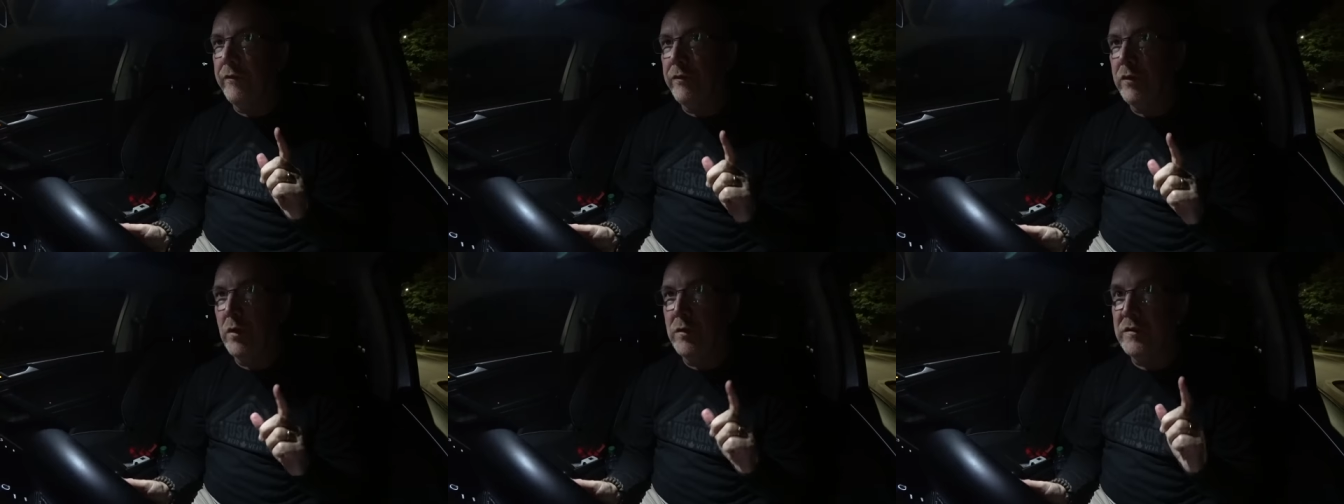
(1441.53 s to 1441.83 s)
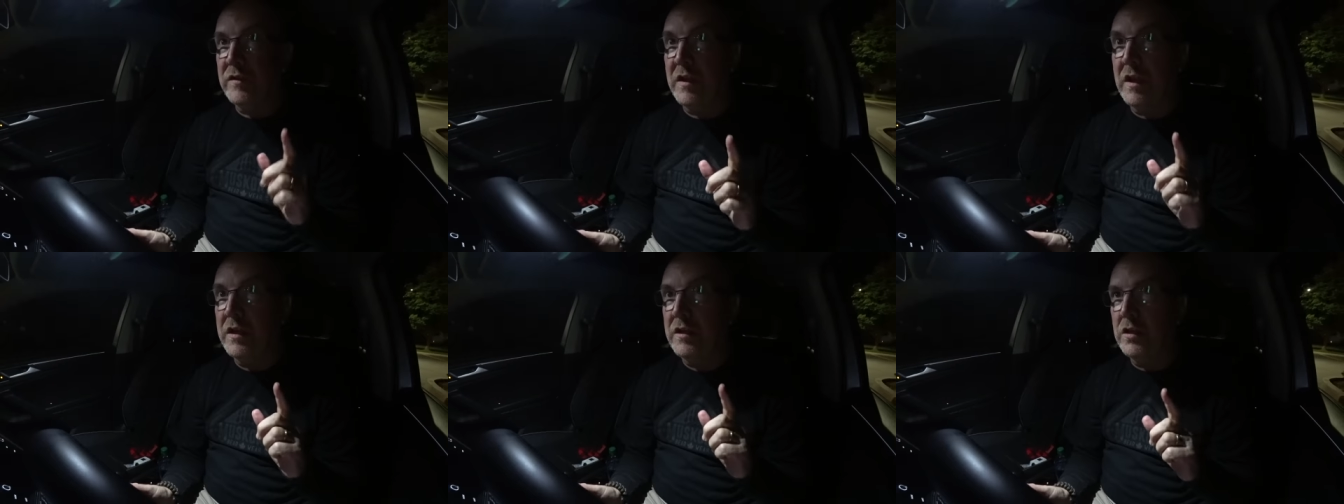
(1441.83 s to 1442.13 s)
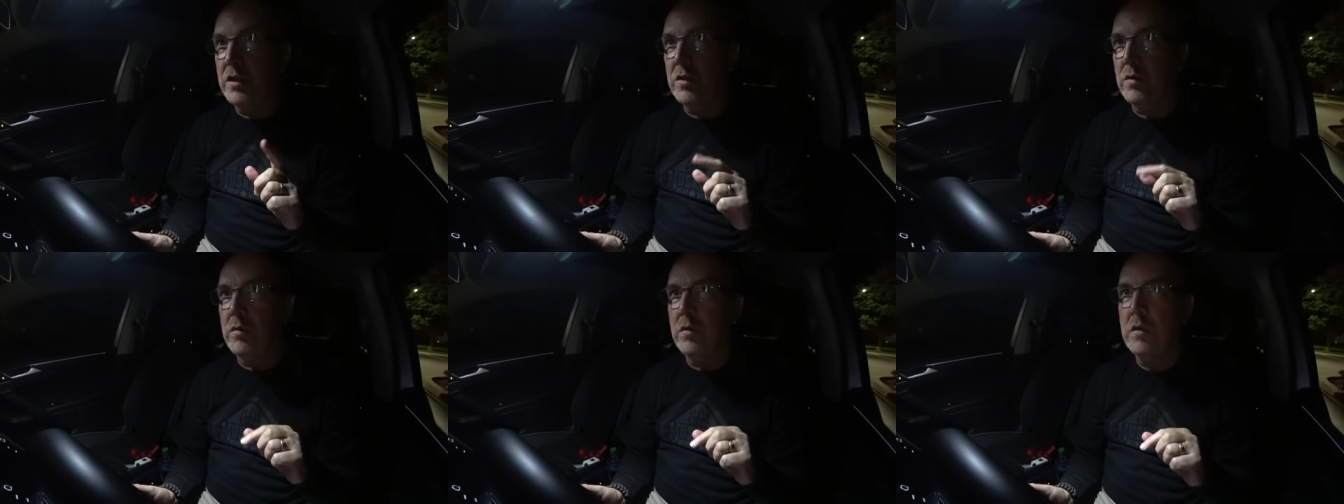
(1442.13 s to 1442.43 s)
floats and they
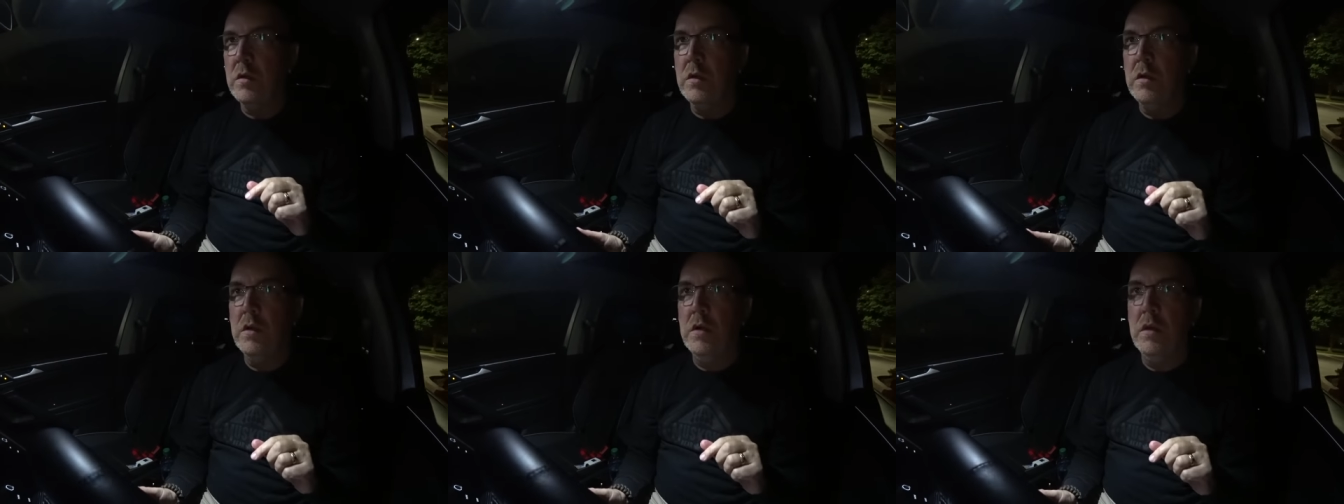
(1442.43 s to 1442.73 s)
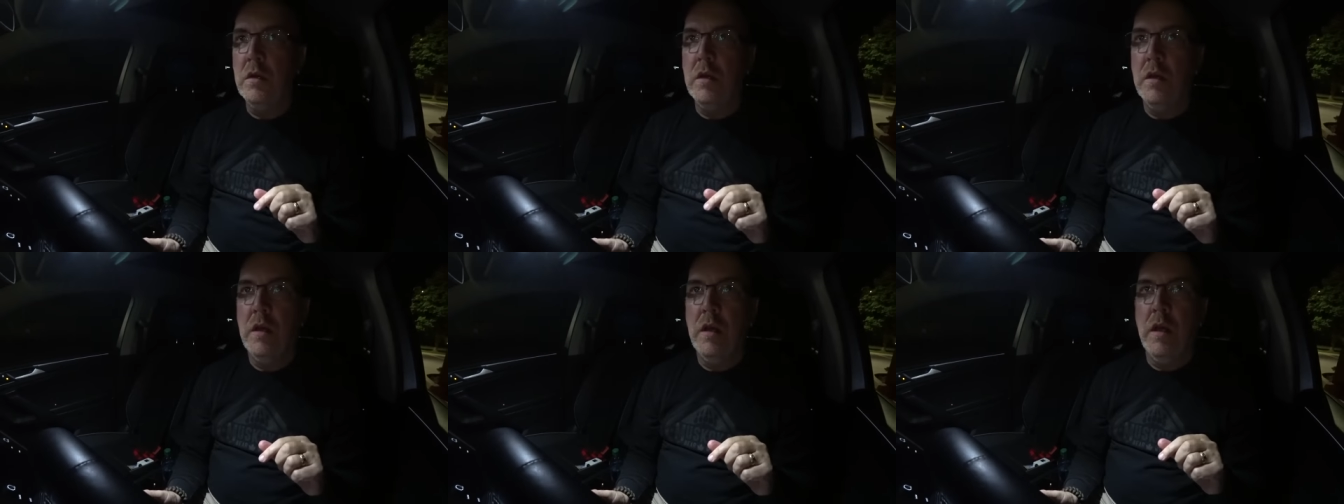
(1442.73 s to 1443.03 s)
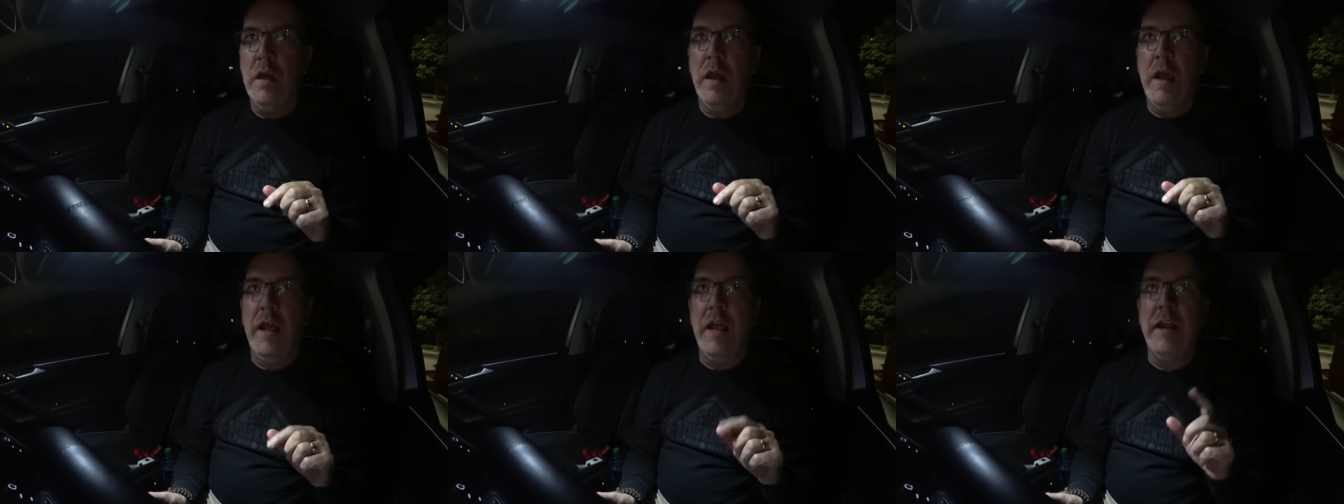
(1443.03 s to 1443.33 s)
do
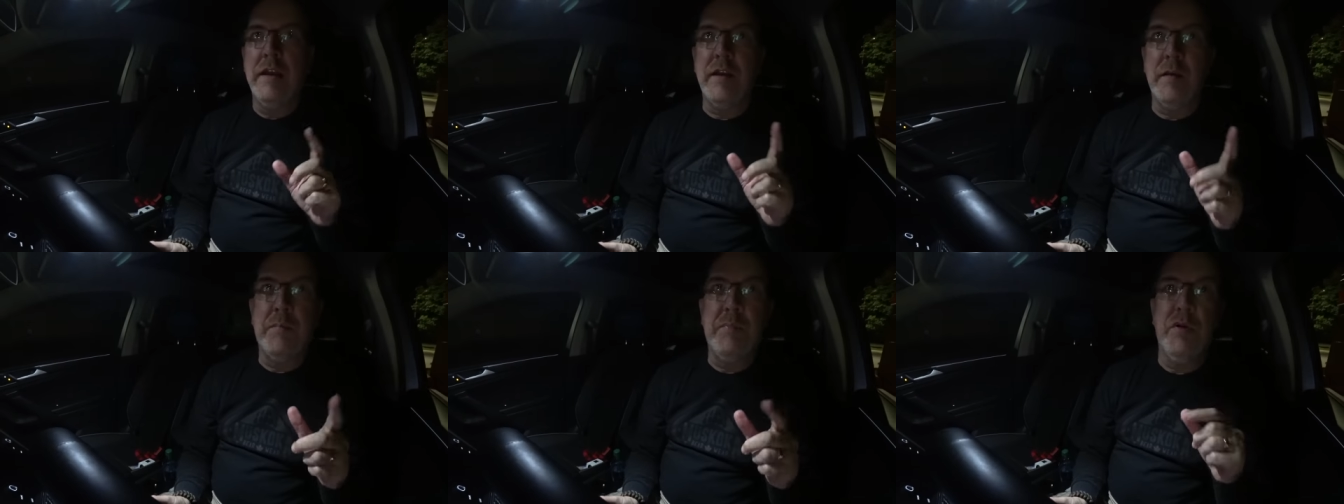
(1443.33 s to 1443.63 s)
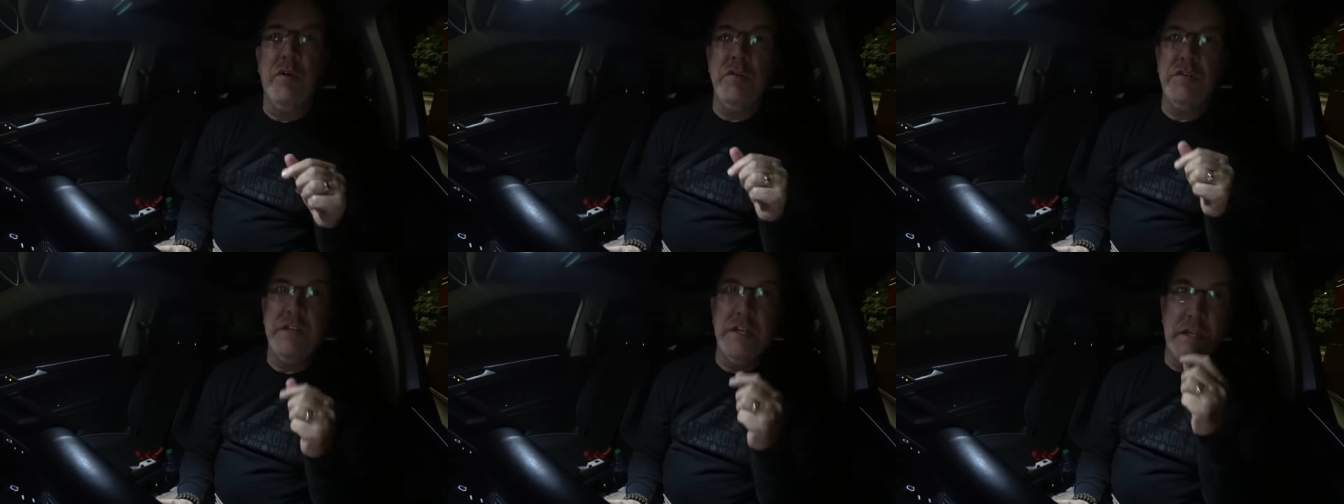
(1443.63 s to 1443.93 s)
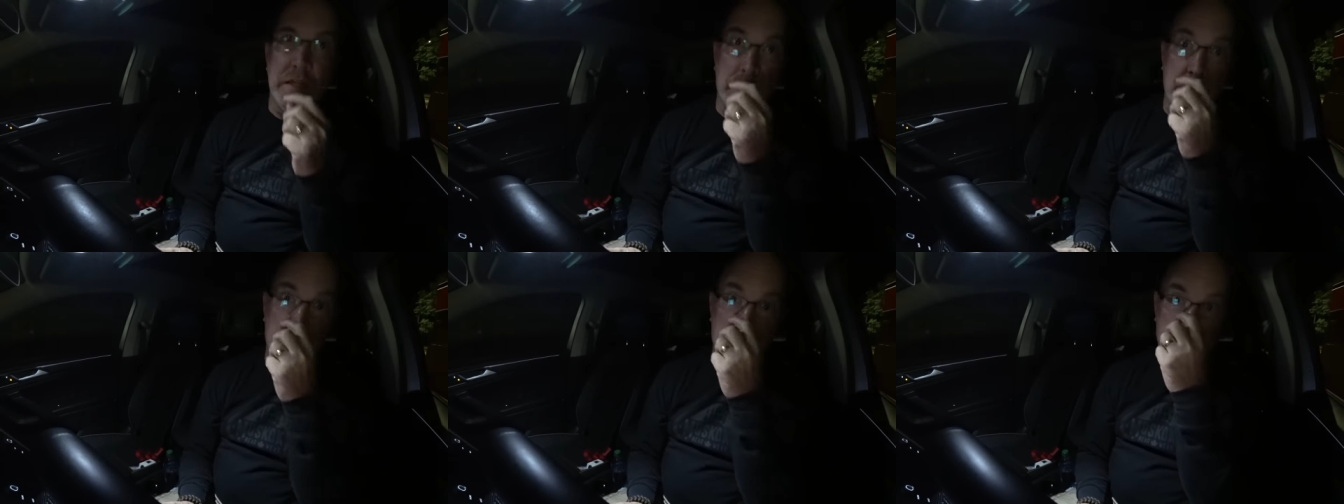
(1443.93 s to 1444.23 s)
and a
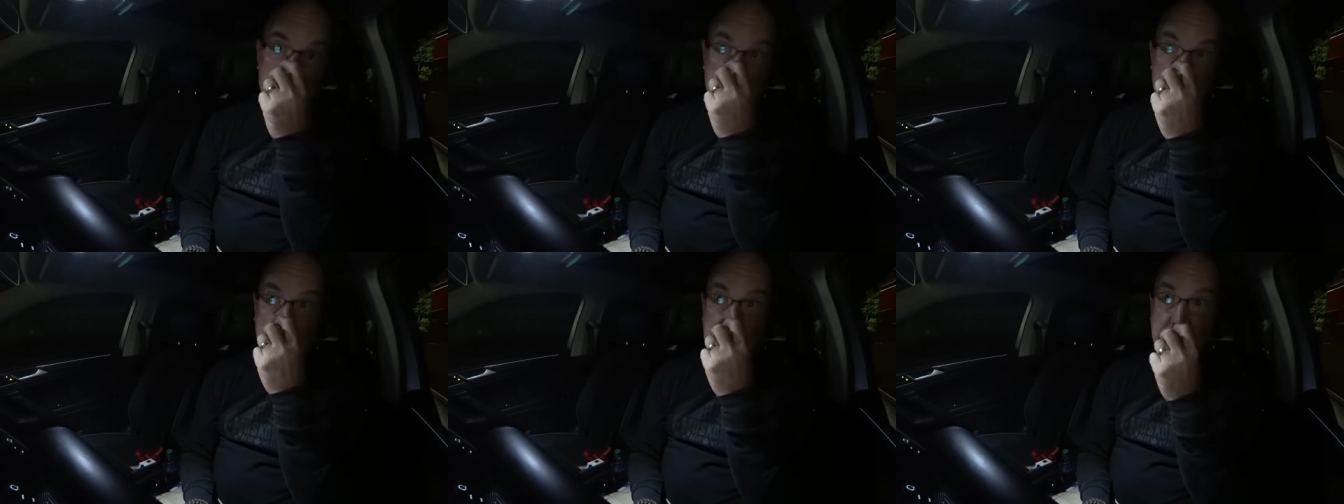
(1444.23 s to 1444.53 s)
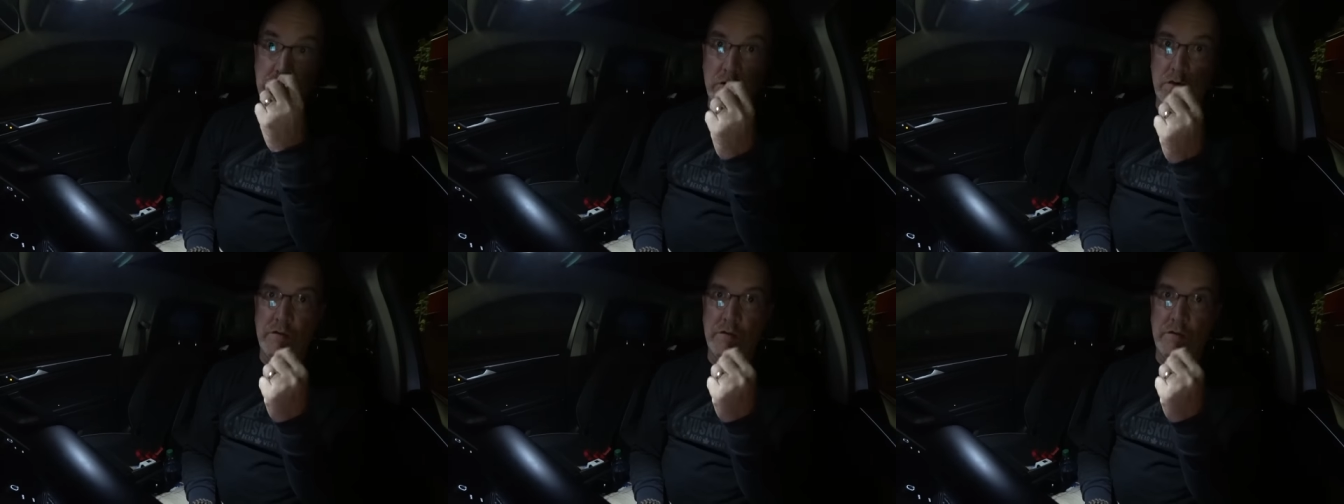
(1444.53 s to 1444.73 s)
poutine let's go